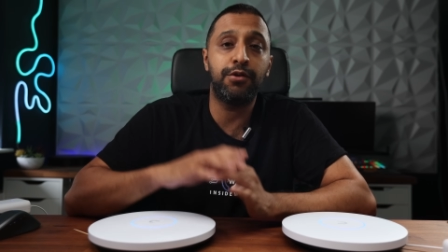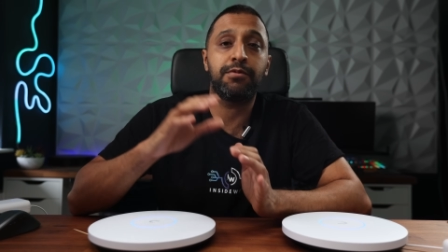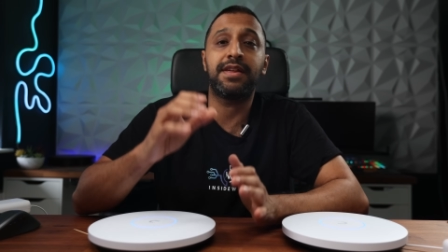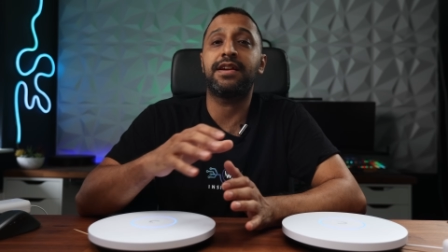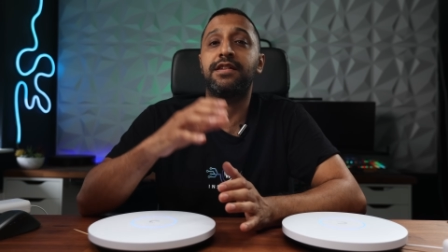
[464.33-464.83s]
You'll
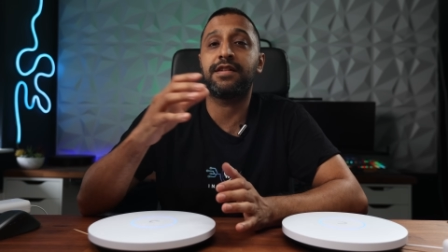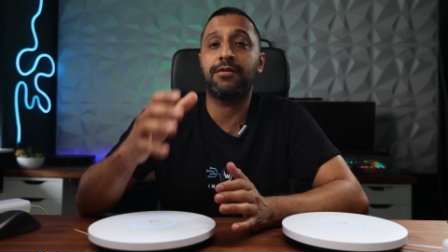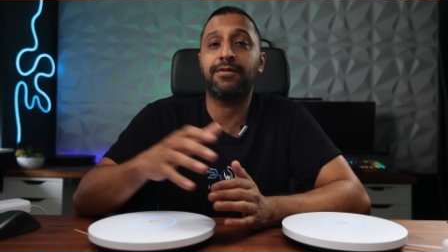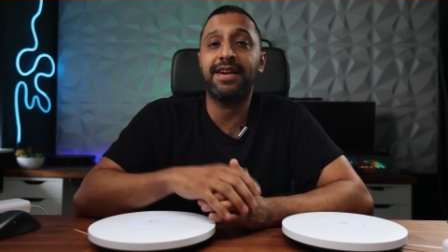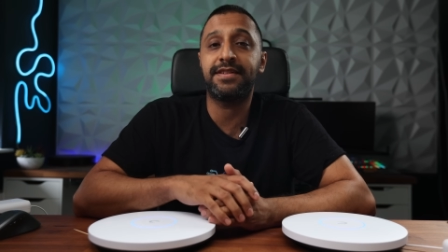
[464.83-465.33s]
thank
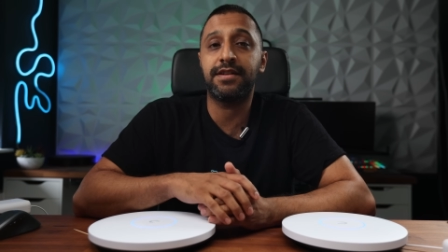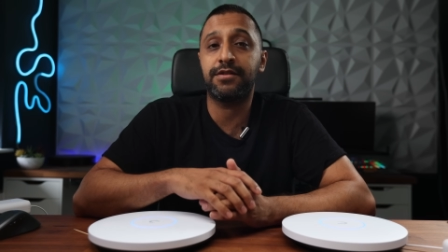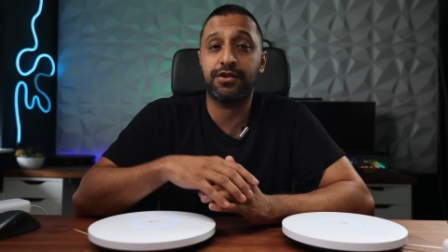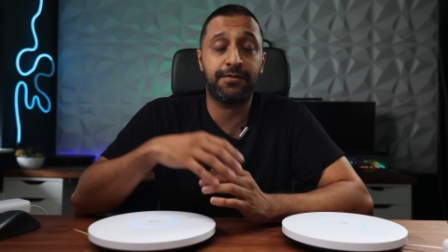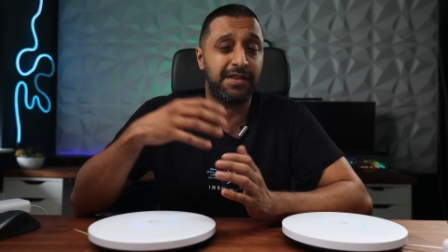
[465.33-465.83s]
yourself later
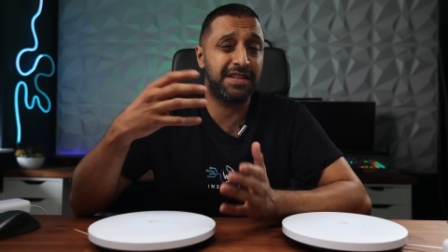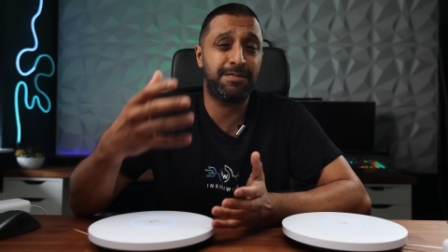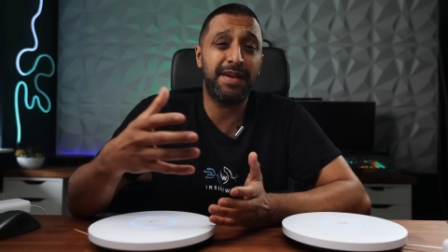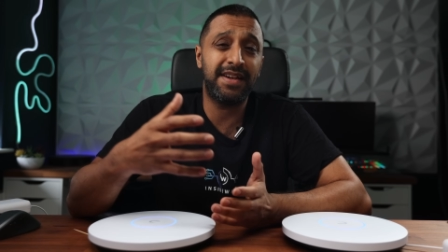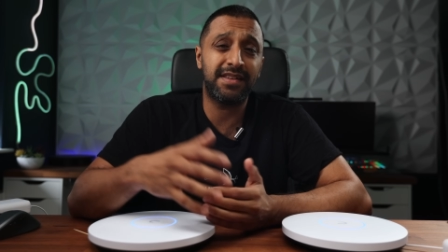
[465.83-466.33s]
just for the
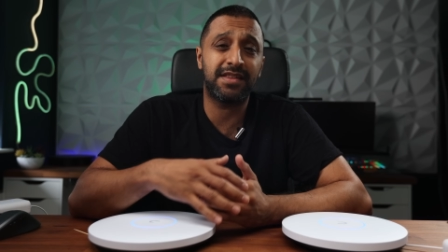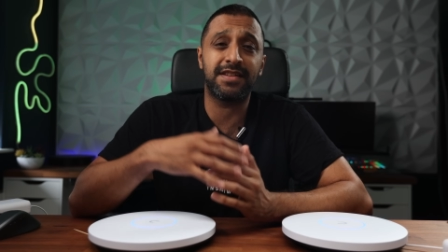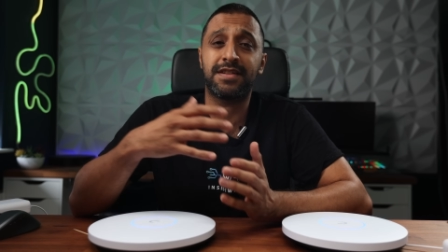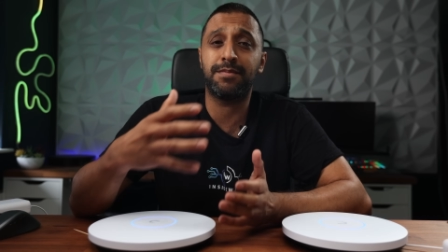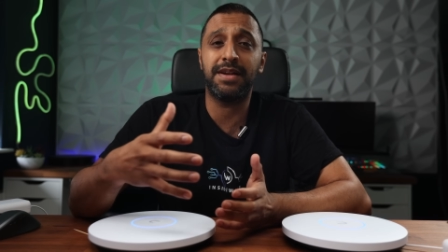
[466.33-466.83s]
speed, the
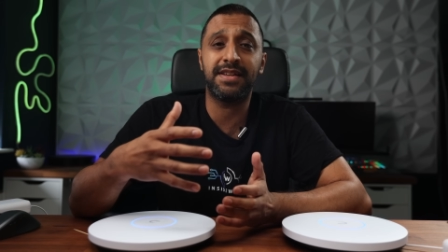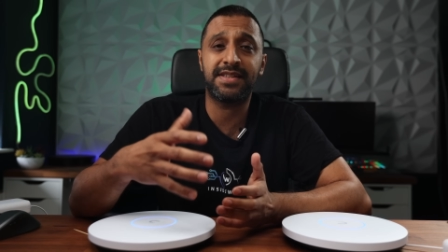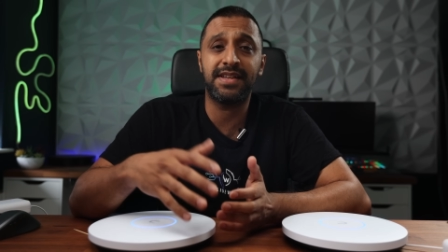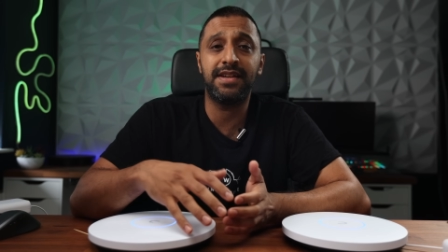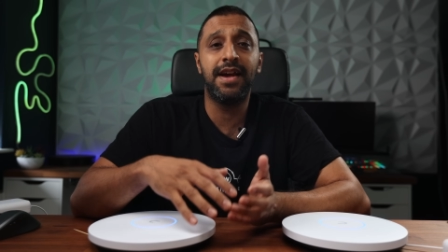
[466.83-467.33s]

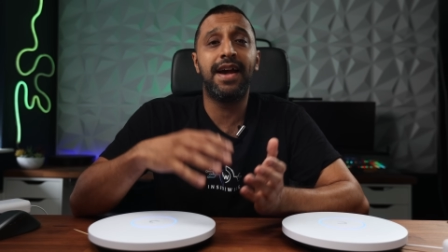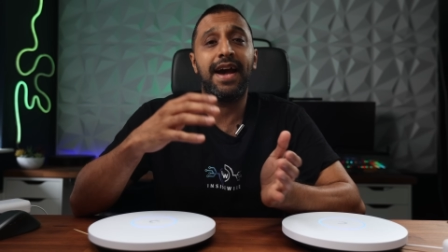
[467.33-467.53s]
stability,